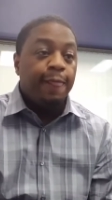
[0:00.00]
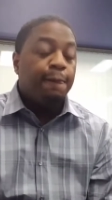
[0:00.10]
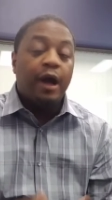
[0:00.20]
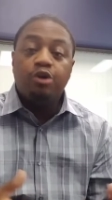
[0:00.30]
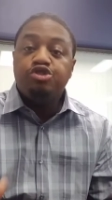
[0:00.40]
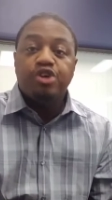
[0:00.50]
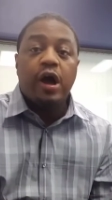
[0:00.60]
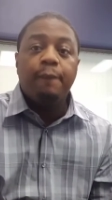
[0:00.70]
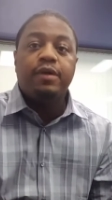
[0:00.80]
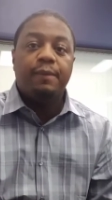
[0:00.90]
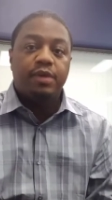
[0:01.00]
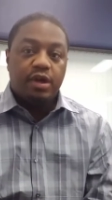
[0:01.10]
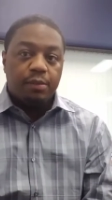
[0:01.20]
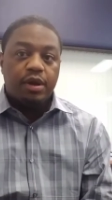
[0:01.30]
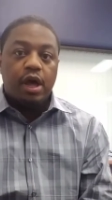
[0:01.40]
Our job can
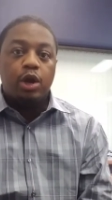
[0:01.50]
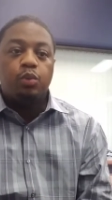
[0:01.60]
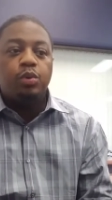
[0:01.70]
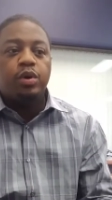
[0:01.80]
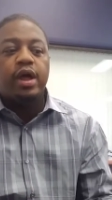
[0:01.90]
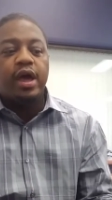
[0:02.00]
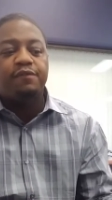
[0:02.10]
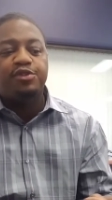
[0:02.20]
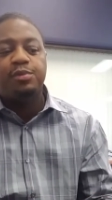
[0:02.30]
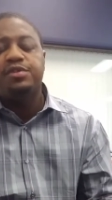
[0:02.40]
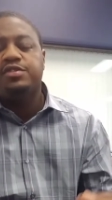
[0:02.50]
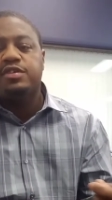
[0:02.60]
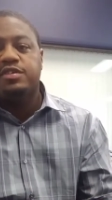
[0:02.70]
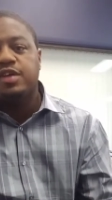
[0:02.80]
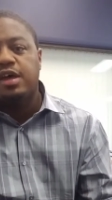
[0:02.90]
become an idol. We want to have so much
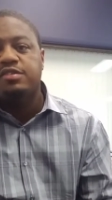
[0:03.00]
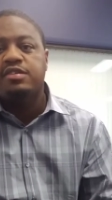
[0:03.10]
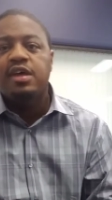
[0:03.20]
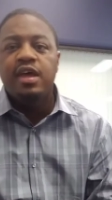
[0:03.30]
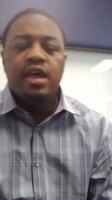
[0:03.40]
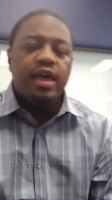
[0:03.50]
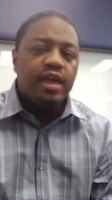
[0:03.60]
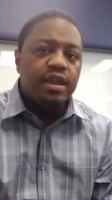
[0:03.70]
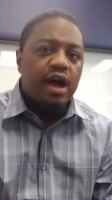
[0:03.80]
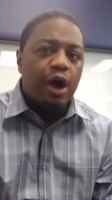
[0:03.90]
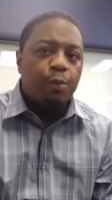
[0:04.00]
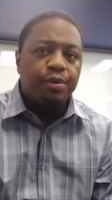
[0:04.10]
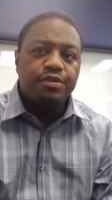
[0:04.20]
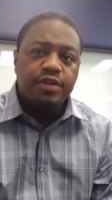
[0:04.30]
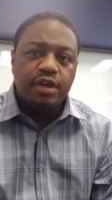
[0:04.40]
success in our
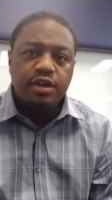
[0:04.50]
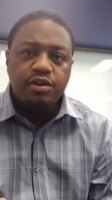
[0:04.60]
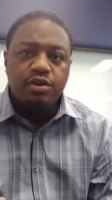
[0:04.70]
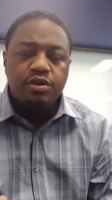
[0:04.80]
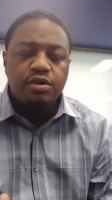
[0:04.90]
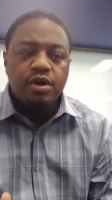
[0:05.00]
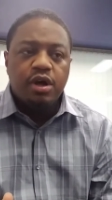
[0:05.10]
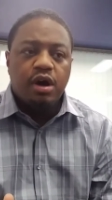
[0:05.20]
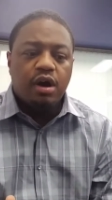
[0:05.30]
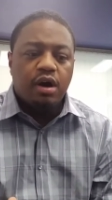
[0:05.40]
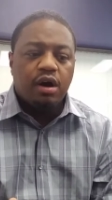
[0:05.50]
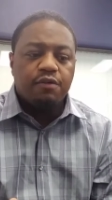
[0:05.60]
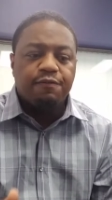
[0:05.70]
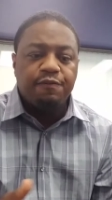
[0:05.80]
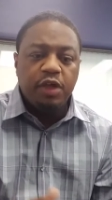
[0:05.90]
particular uh,
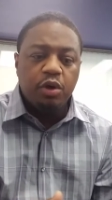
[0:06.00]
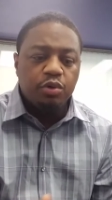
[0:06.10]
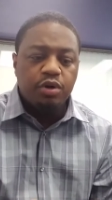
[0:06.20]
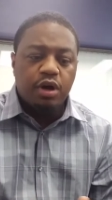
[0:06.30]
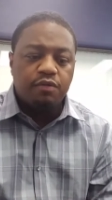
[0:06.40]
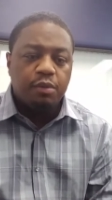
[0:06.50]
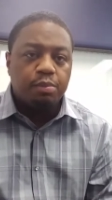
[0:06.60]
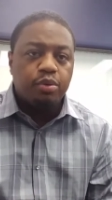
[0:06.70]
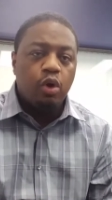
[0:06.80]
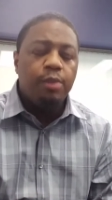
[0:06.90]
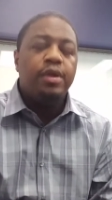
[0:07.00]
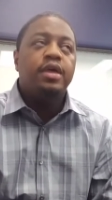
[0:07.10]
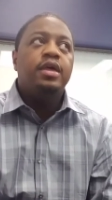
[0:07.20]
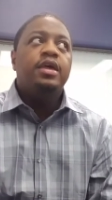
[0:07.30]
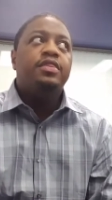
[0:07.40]
uh, field of
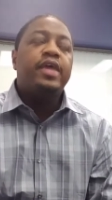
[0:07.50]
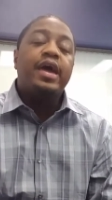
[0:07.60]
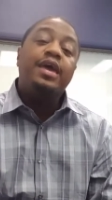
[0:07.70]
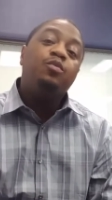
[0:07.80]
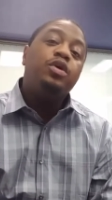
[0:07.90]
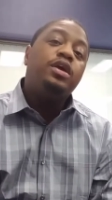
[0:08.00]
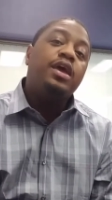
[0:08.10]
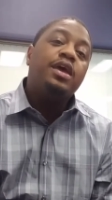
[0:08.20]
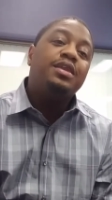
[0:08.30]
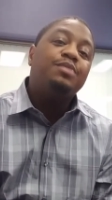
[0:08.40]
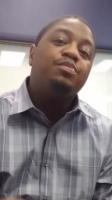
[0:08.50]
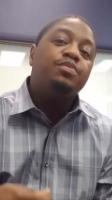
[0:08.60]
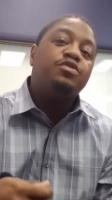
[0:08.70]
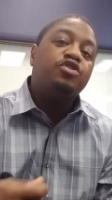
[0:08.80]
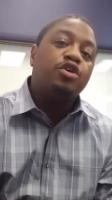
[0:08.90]
employment that we can
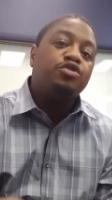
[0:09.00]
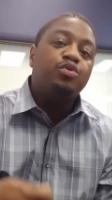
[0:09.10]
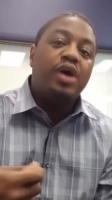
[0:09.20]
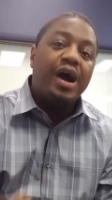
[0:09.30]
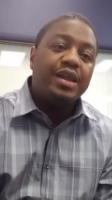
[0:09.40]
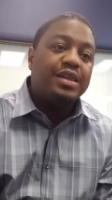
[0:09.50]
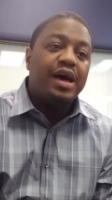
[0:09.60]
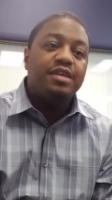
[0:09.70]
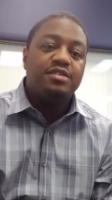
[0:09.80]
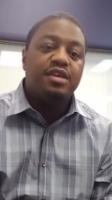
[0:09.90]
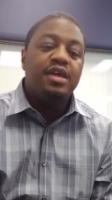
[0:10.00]
start to idolize it